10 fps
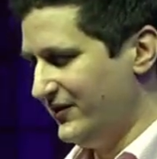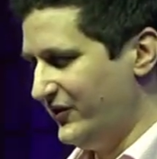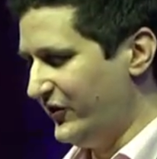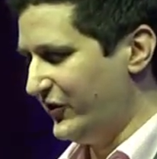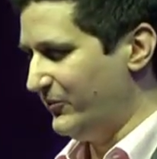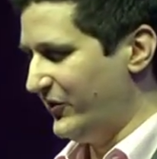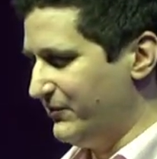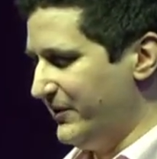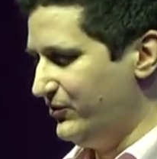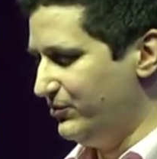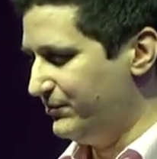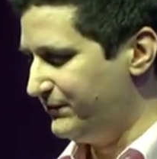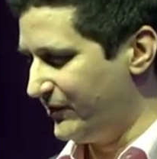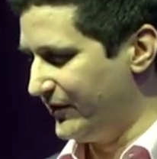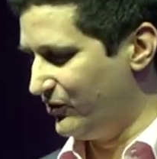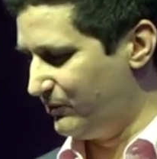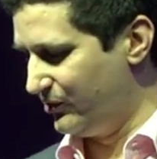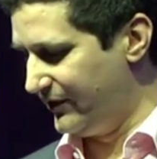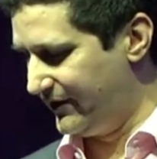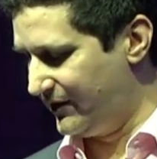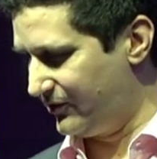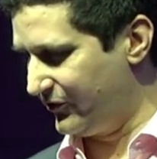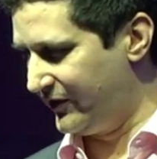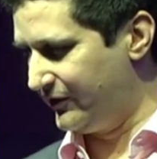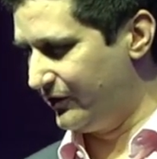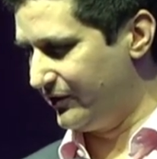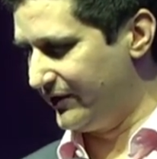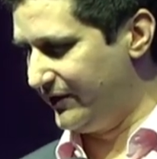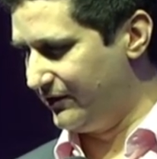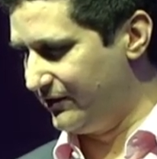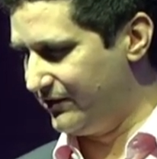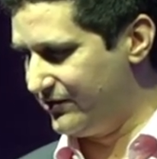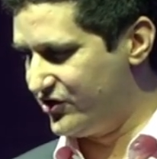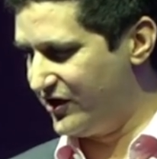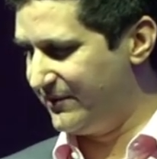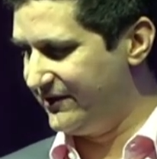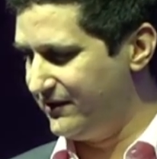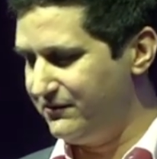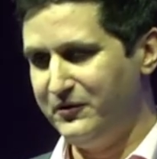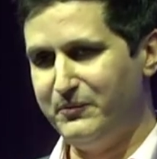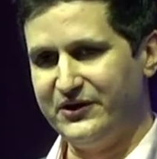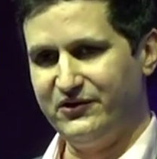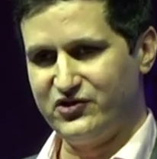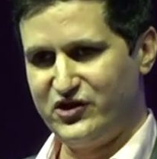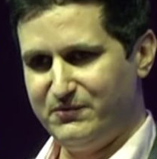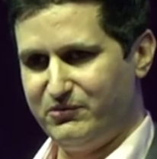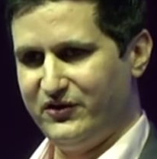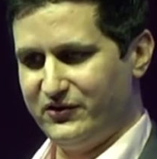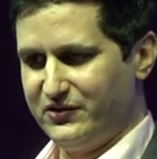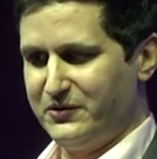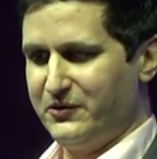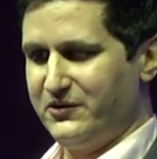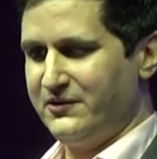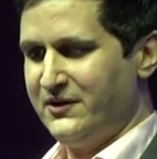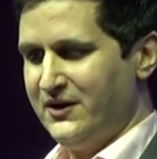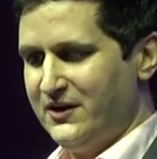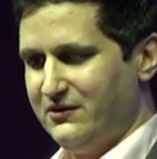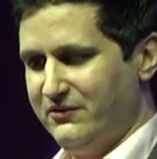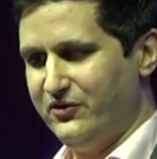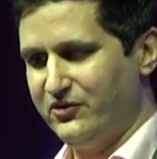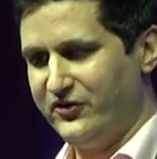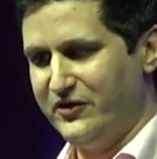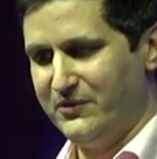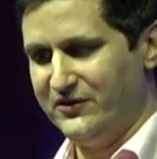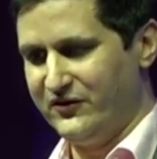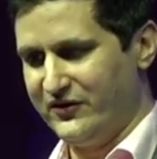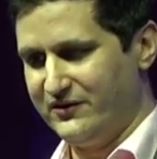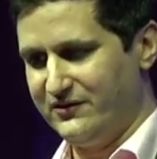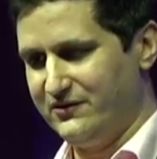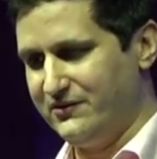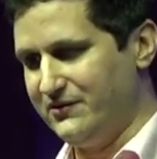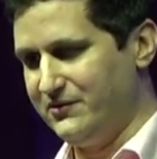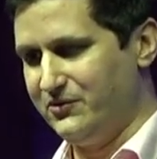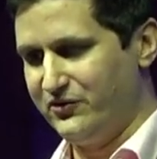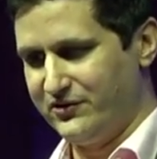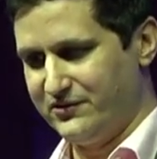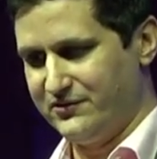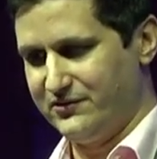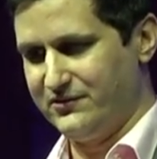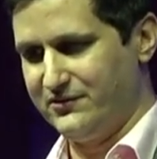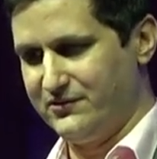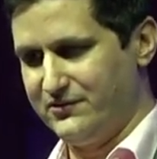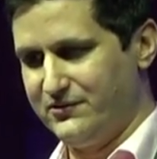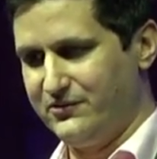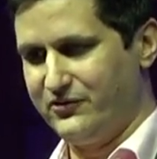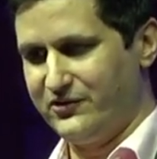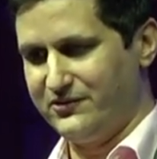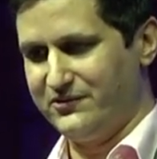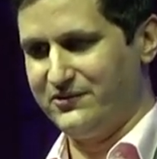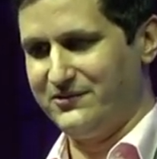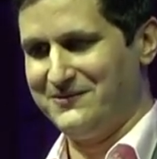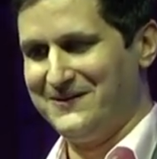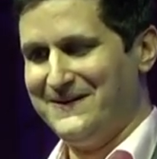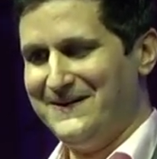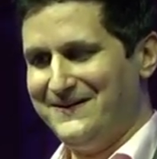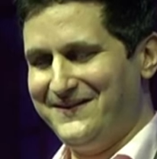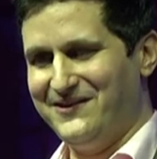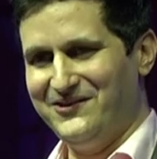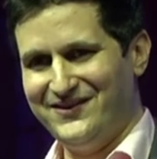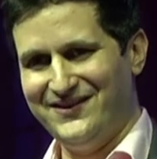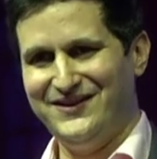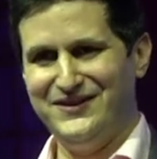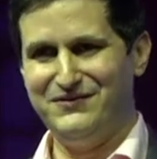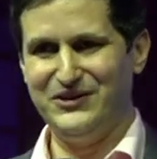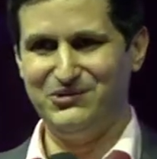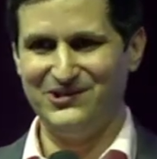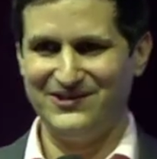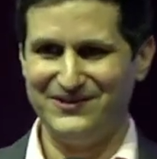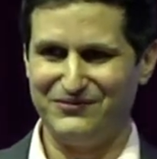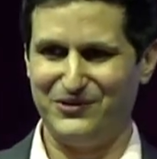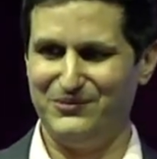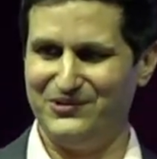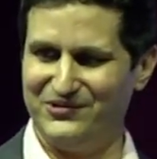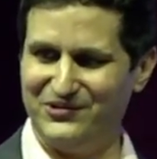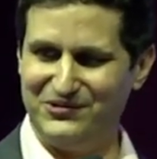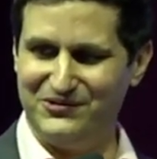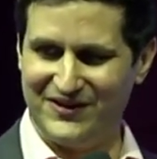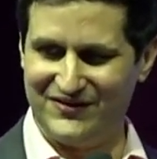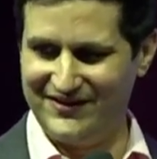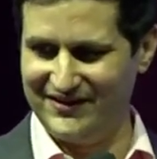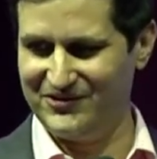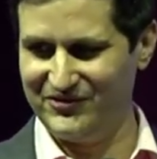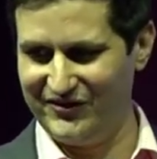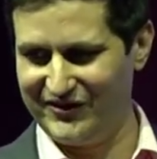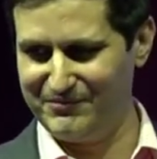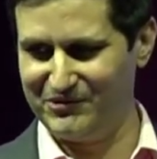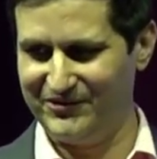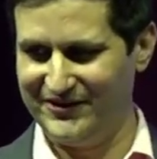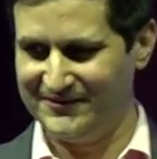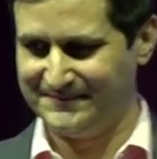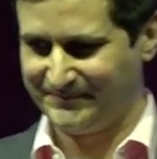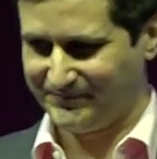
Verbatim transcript: This is something we do, for example, in our center in uh, Germany, in partnership with uh, with uh, Siemens and uh, other uh, other talented individuals from the university ecosystem around here.